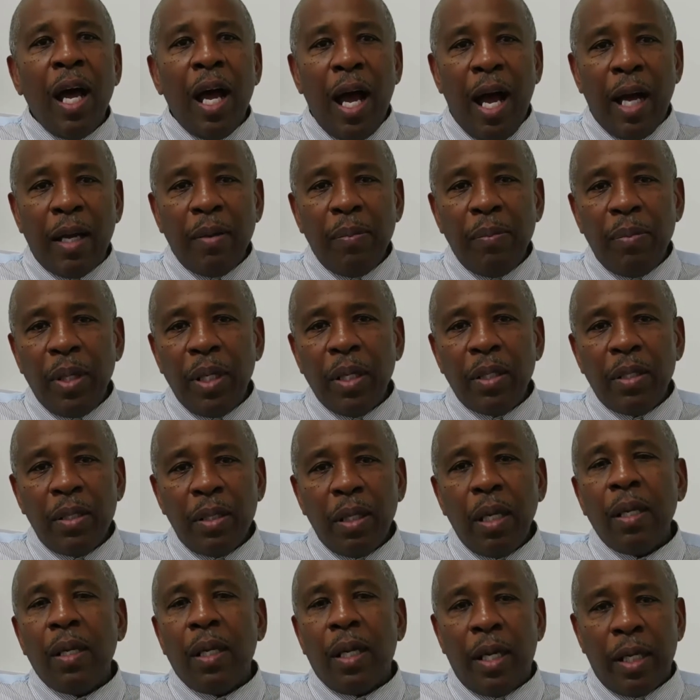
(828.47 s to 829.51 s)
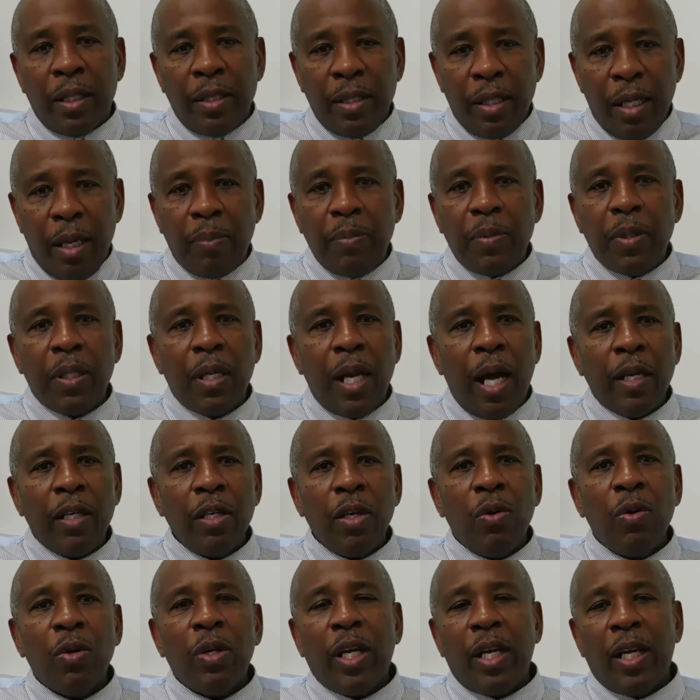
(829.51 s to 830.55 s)
I can be accepted. I
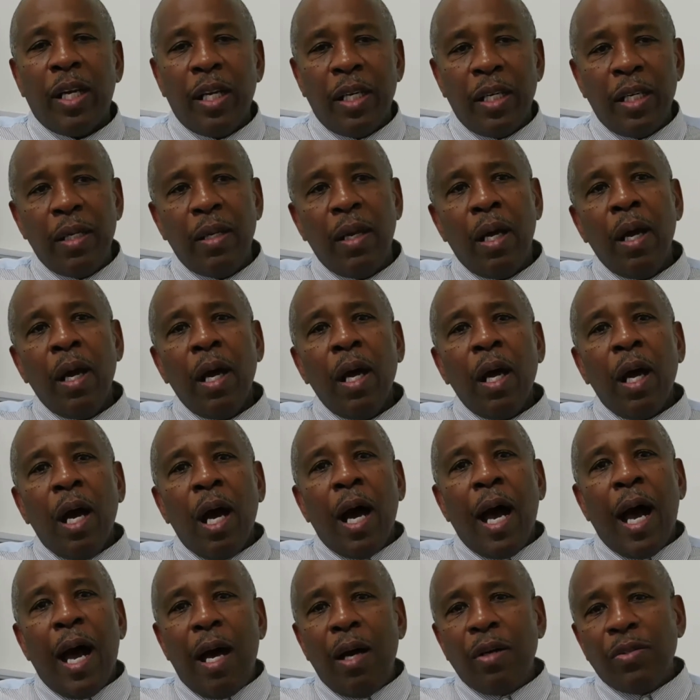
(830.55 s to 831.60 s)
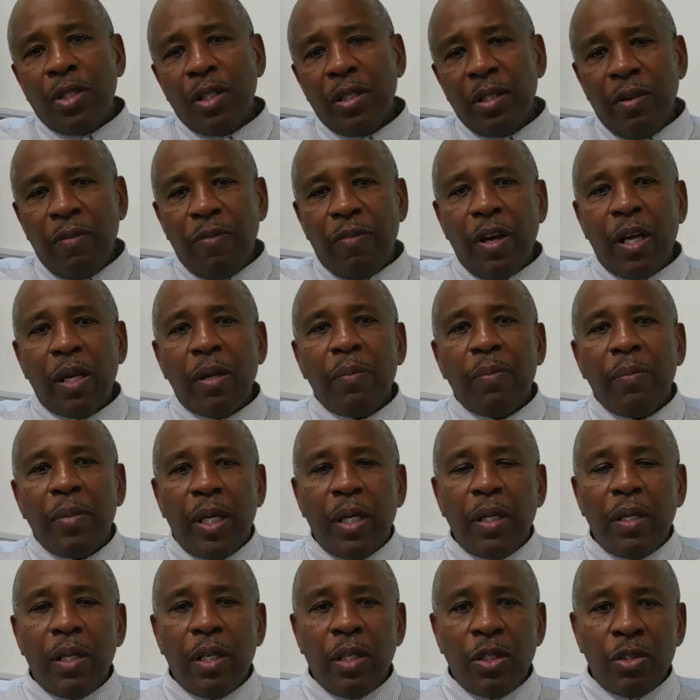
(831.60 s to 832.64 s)
can go to any housing
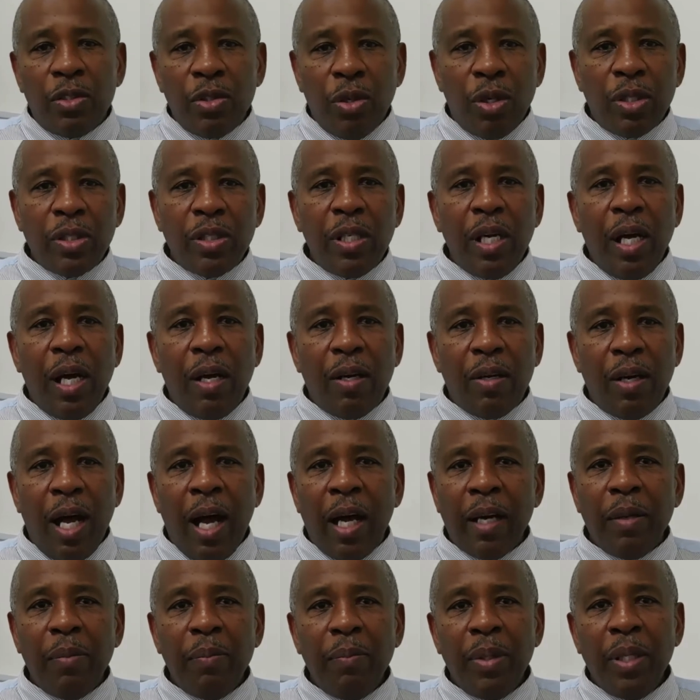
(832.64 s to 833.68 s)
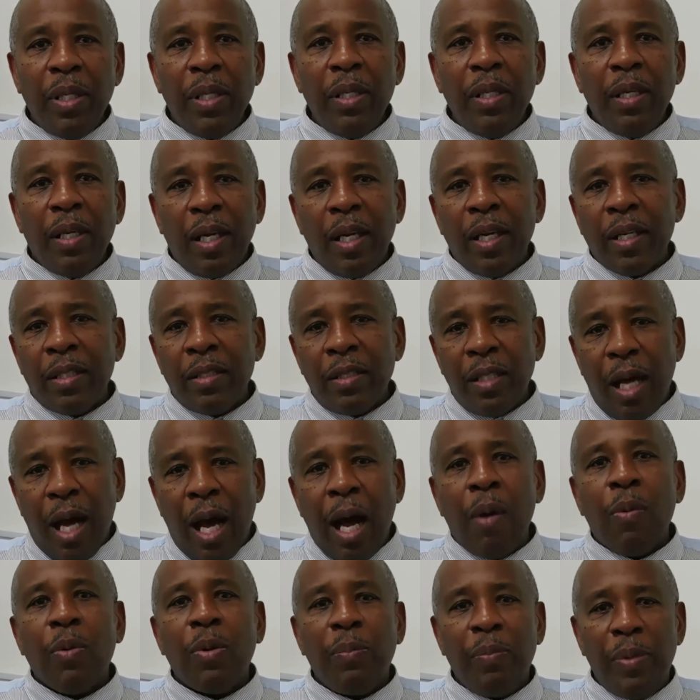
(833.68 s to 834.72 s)
development in Georgetown. I will be
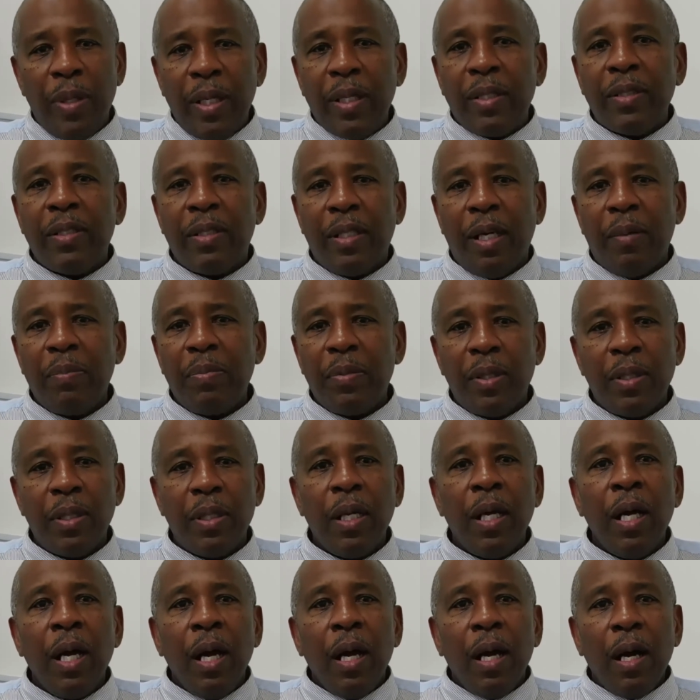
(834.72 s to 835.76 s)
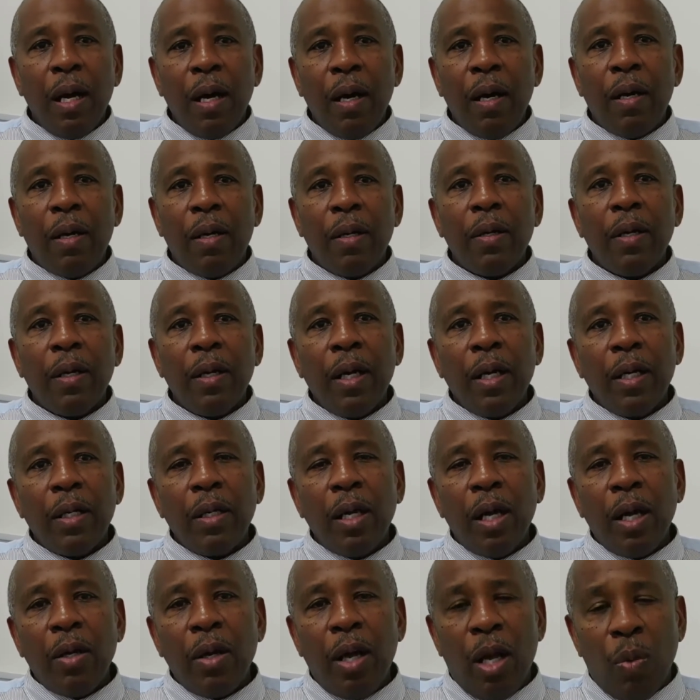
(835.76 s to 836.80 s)
accepted
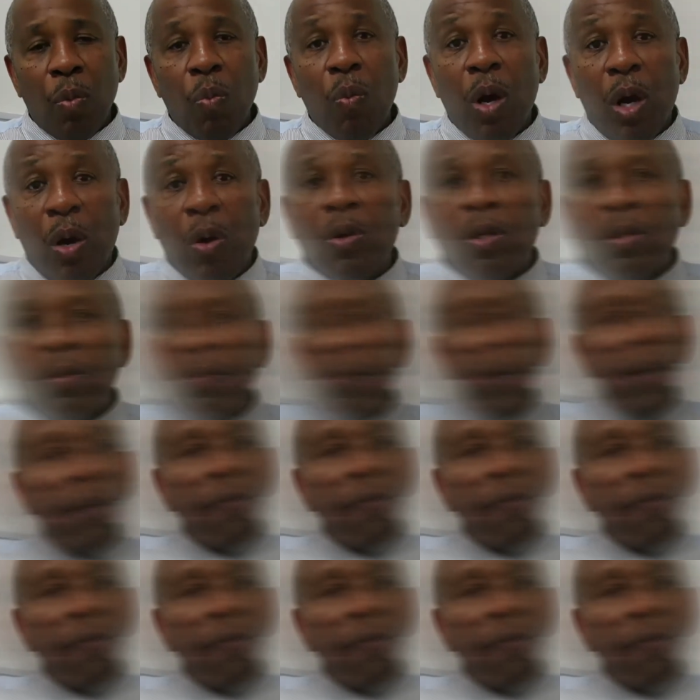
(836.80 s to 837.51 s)
and welcome.